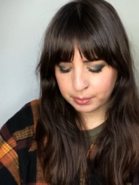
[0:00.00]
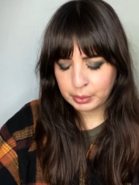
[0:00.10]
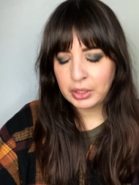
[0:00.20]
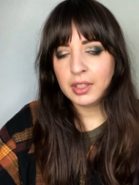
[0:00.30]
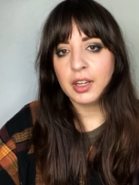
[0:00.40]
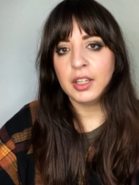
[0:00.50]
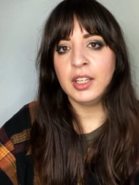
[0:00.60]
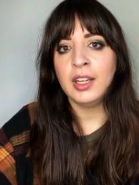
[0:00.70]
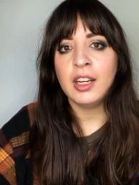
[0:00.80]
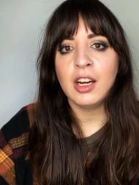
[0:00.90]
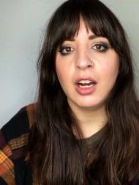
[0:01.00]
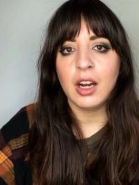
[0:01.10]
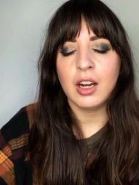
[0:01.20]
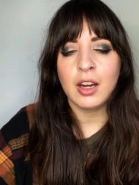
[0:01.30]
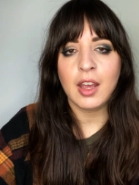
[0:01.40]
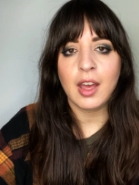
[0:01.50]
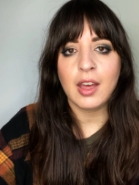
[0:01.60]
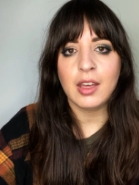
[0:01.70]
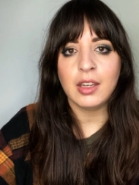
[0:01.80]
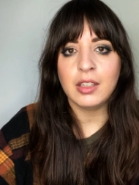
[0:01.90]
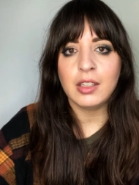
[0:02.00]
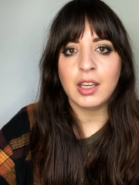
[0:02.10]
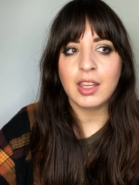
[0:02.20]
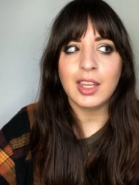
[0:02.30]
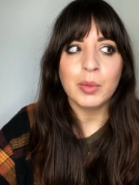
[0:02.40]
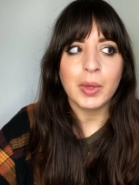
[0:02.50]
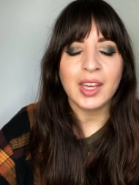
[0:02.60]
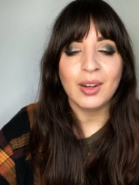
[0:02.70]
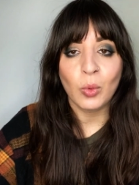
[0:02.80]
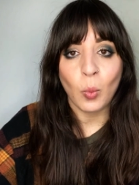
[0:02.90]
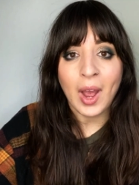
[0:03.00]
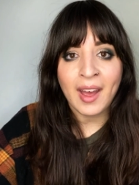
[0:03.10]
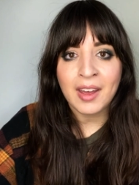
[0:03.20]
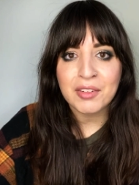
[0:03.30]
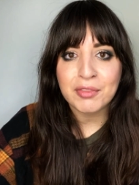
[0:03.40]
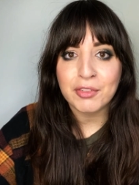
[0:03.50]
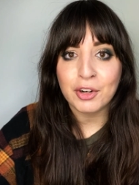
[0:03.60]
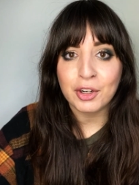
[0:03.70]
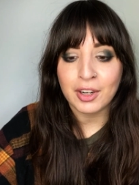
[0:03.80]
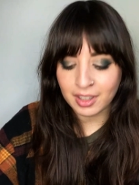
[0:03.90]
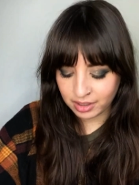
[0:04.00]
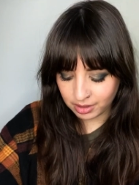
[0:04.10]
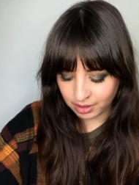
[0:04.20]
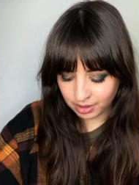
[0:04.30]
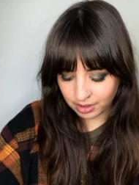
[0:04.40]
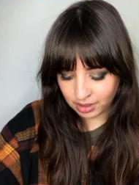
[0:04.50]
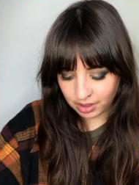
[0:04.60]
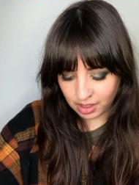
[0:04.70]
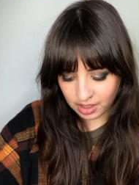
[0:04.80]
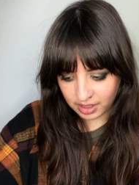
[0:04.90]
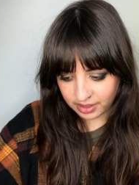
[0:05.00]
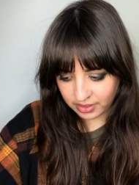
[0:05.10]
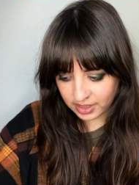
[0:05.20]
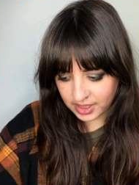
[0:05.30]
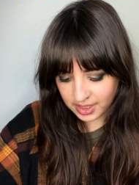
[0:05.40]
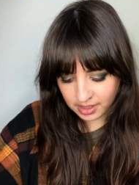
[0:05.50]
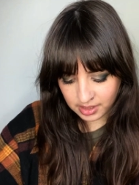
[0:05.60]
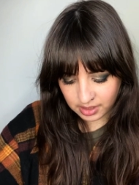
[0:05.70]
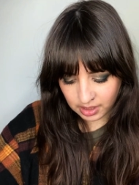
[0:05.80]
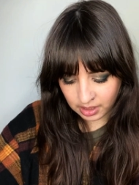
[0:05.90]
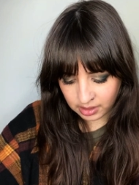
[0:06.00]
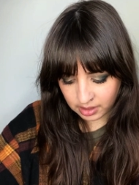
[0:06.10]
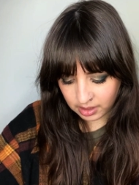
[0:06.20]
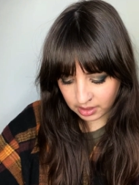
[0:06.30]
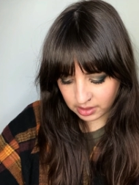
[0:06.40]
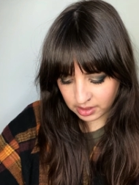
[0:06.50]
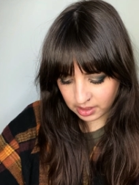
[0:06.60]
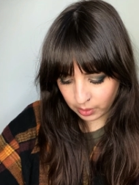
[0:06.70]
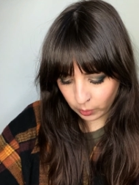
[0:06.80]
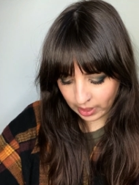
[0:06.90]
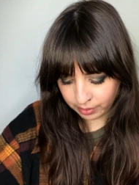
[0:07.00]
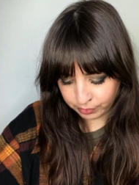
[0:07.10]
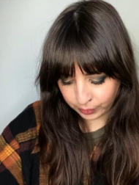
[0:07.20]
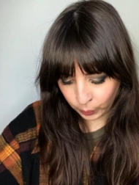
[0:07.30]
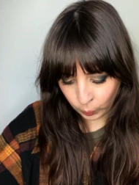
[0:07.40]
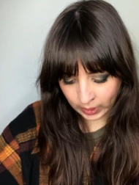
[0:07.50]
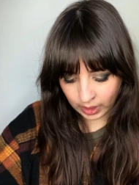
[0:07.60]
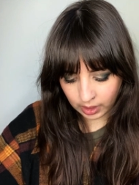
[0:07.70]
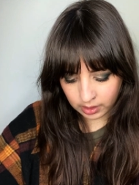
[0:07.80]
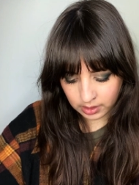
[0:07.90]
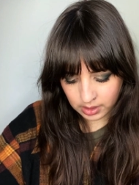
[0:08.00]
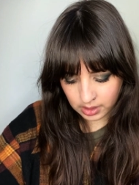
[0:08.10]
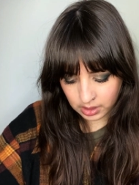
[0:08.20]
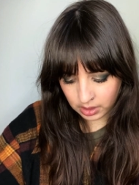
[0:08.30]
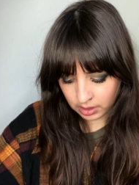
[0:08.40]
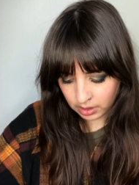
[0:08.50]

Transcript: put it on here and keep it wet for, this says it can stay wet for weeks,